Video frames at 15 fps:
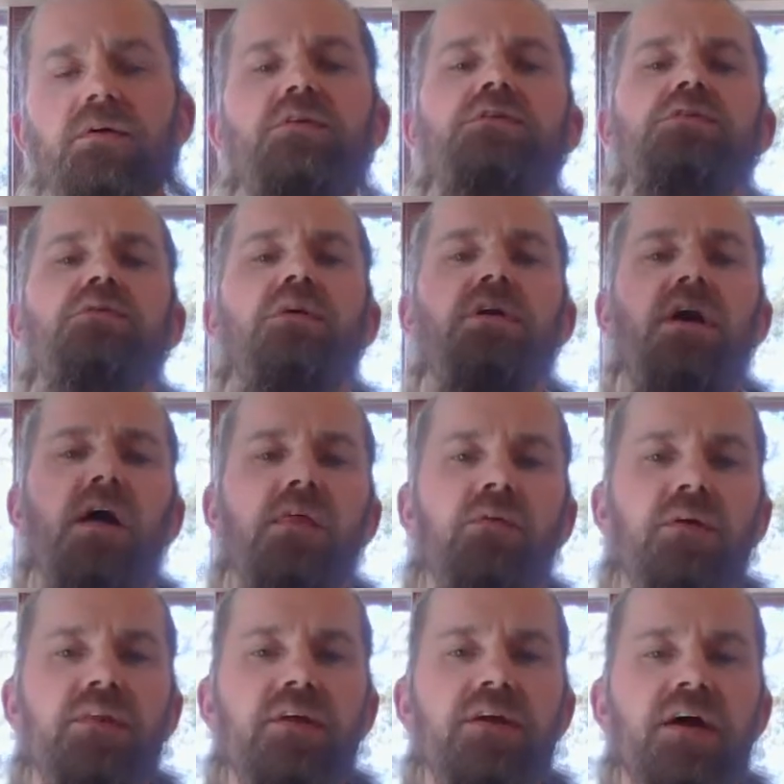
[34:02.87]
do another
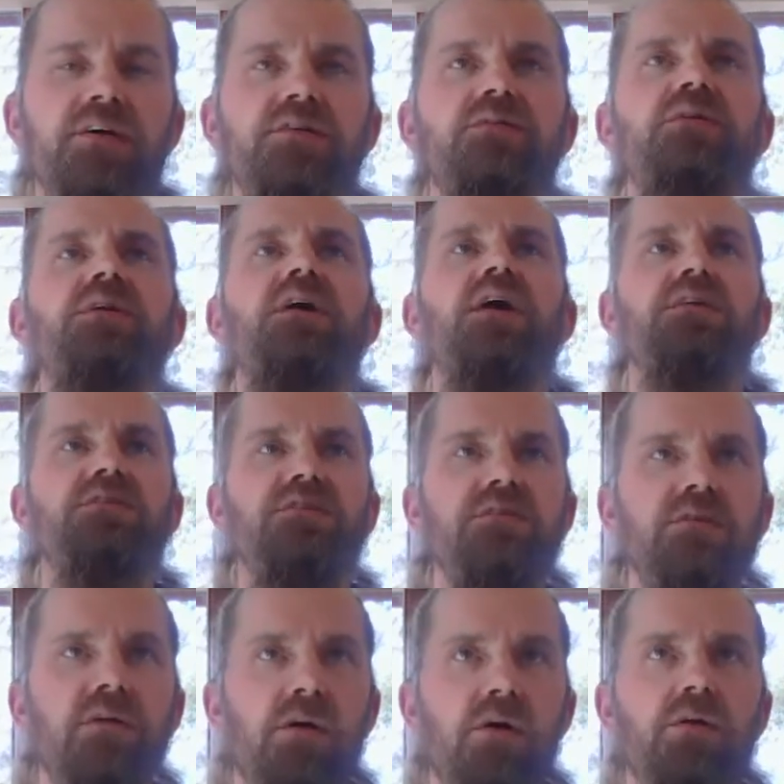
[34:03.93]
one the next week and
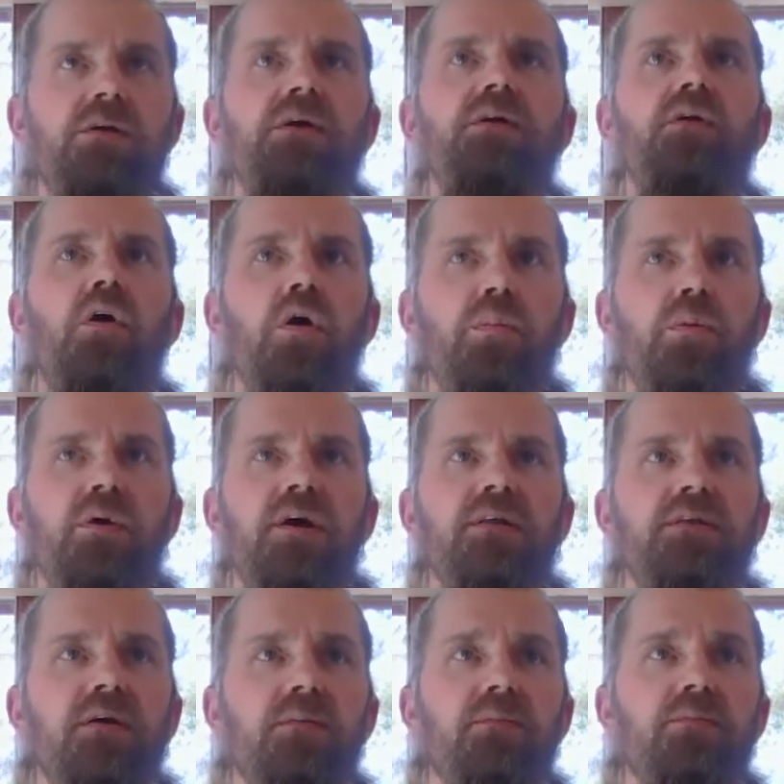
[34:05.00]
slowly incorporate
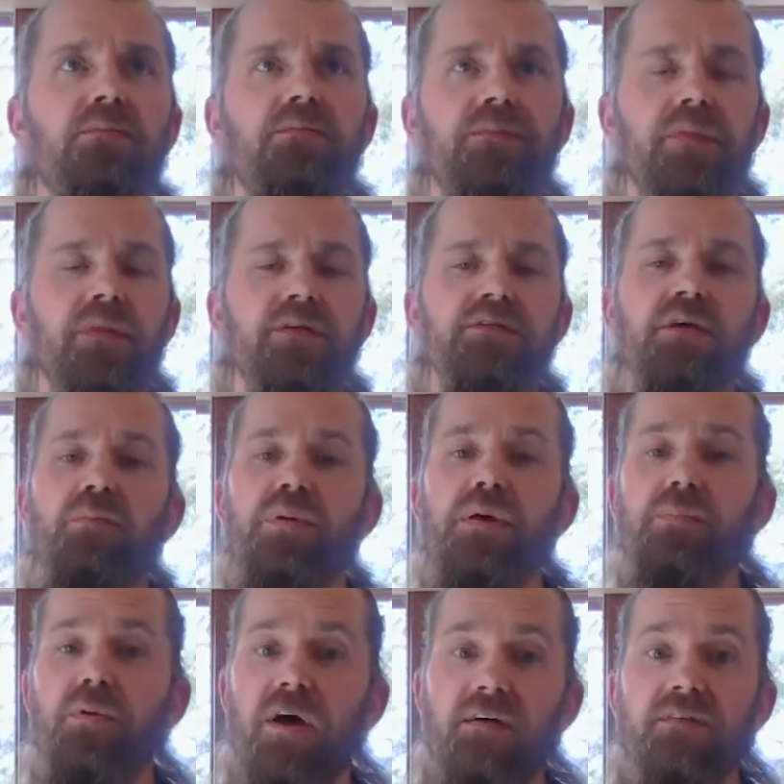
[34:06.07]
them. Some
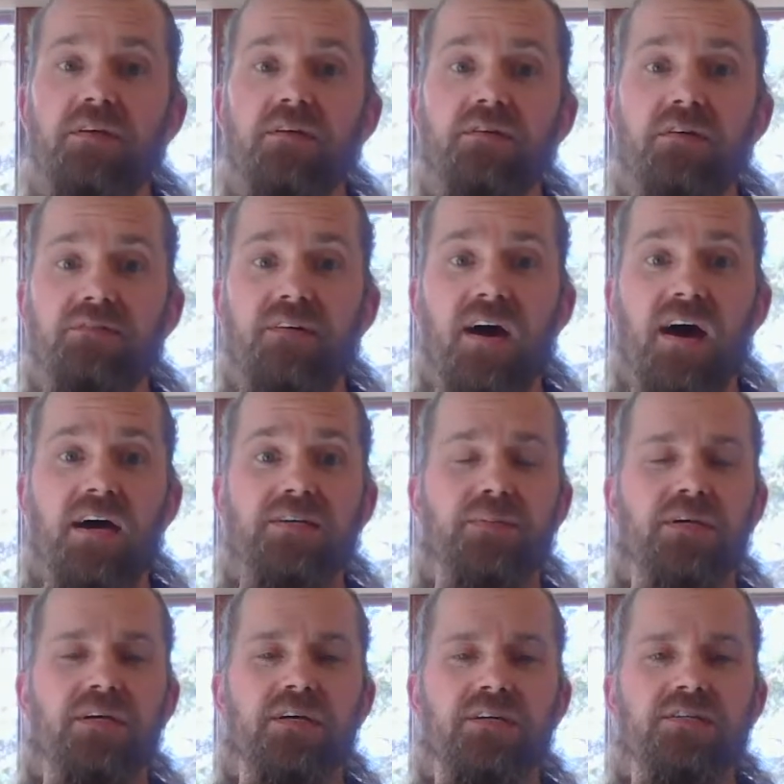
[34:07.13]
people have to do it fast
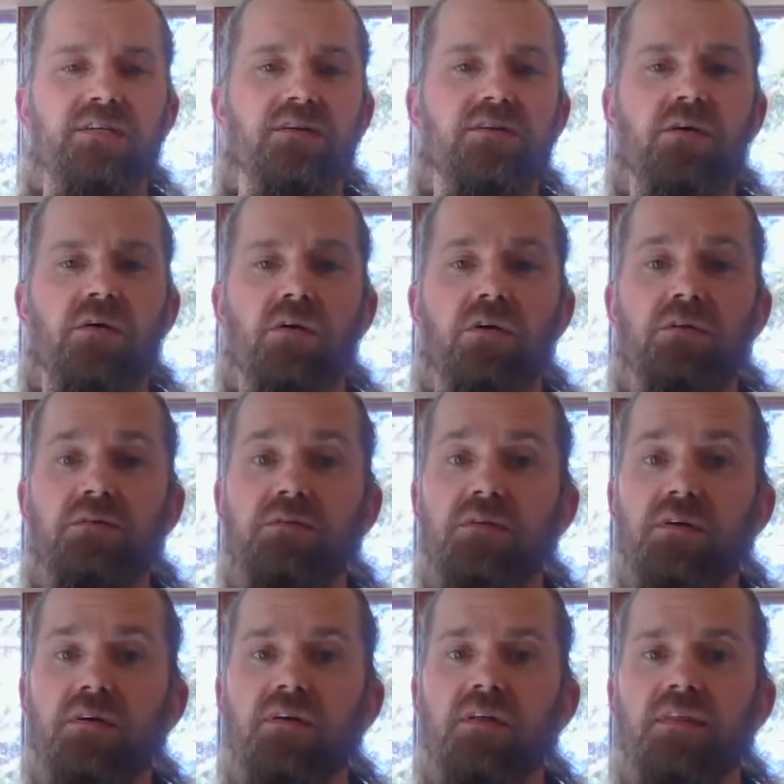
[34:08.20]
because they're told
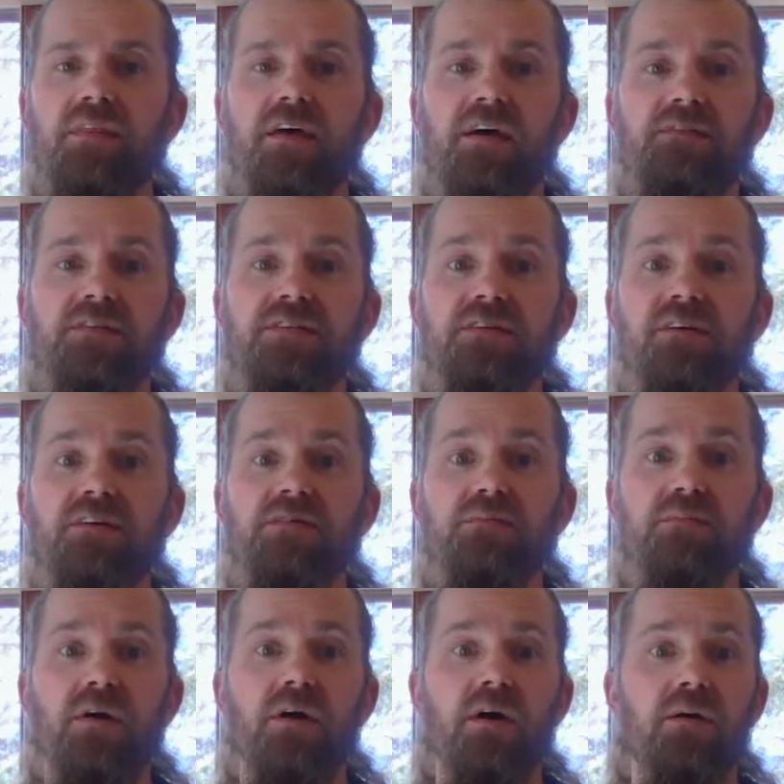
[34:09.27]
they have a serious
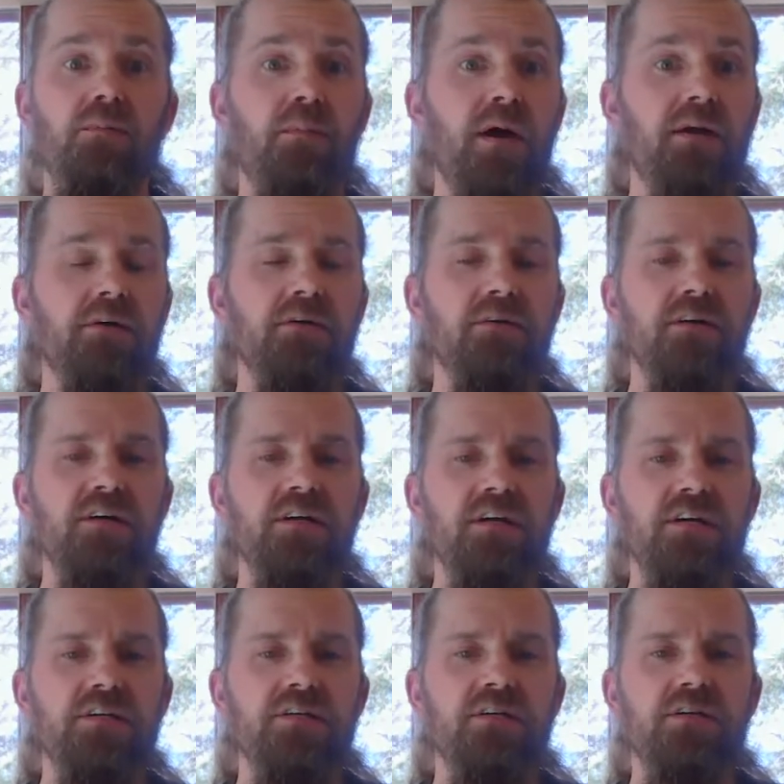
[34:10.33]
medical
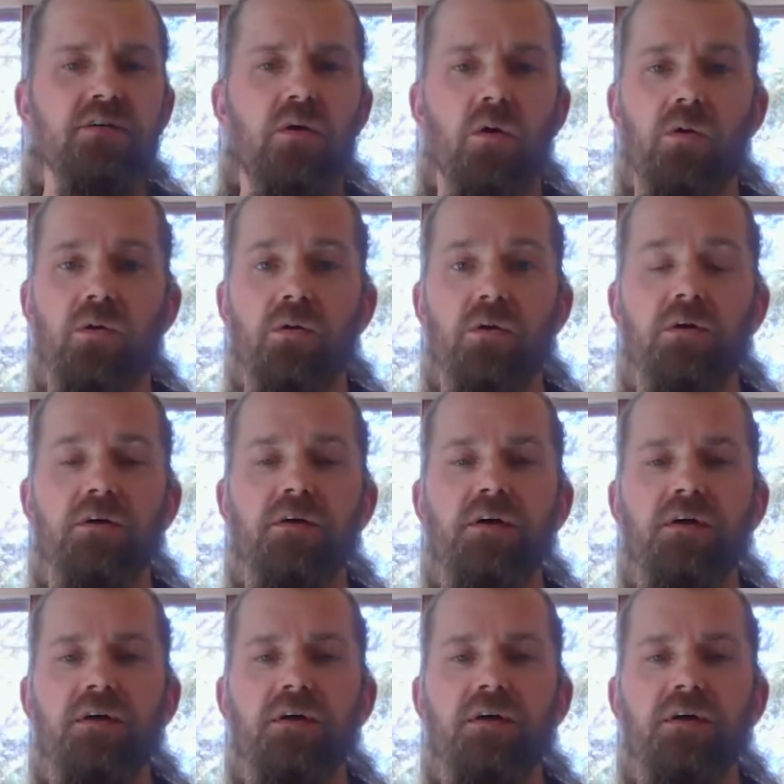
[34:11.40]
condition or,